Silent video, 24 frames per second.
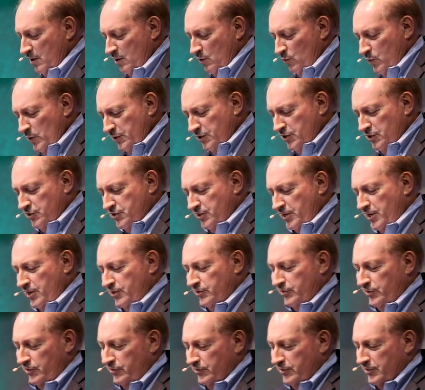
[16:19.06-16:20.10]
Which is
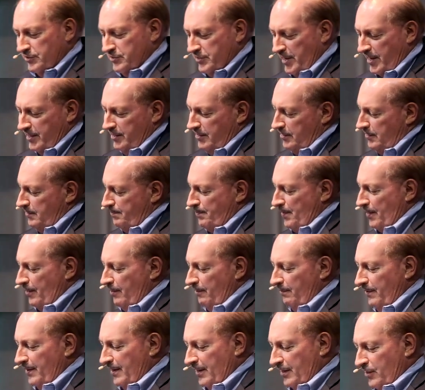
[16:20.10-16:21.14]
easier to say to the
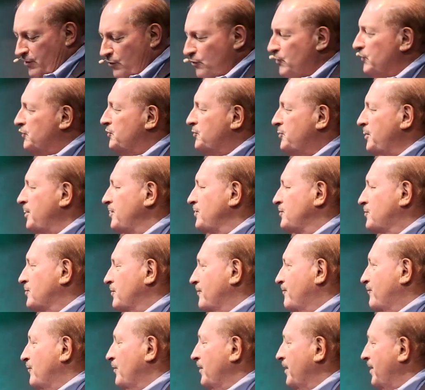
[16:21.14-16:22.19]
paralytic, your sins are
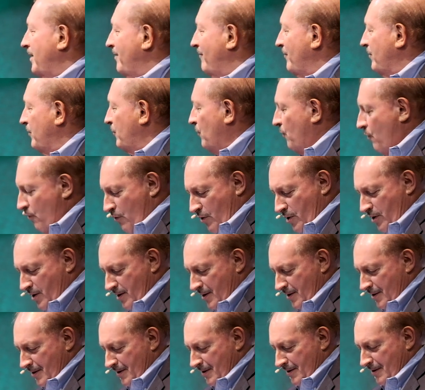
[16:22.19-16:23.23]
forgiven, or
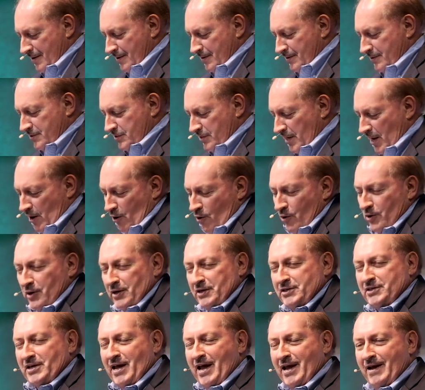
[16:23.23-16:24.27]
to
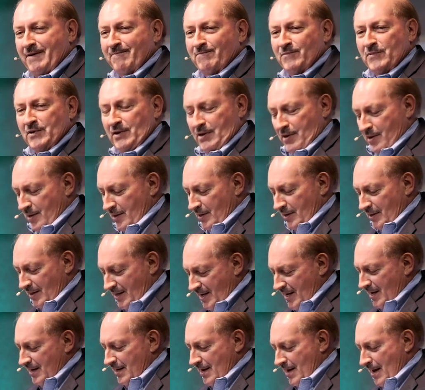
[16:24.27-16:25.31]
say,
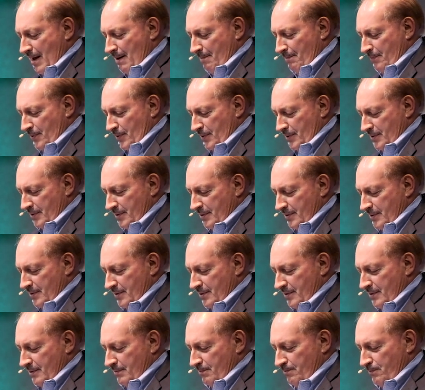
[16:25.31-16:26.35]
get up,
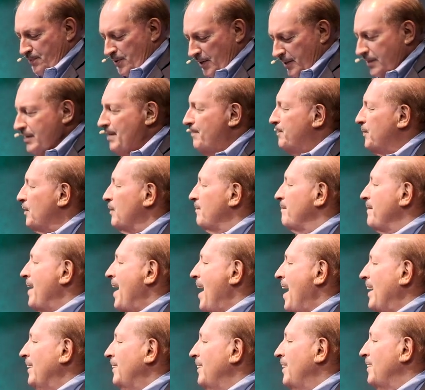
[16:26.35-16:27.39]
pick up your
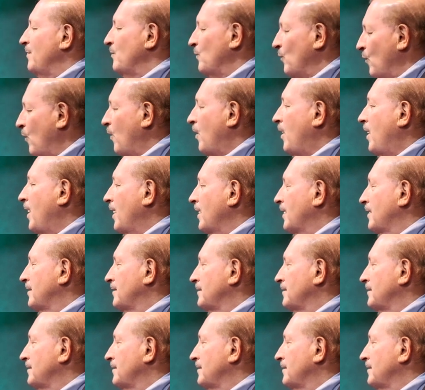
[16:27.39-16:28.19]
mat and walk.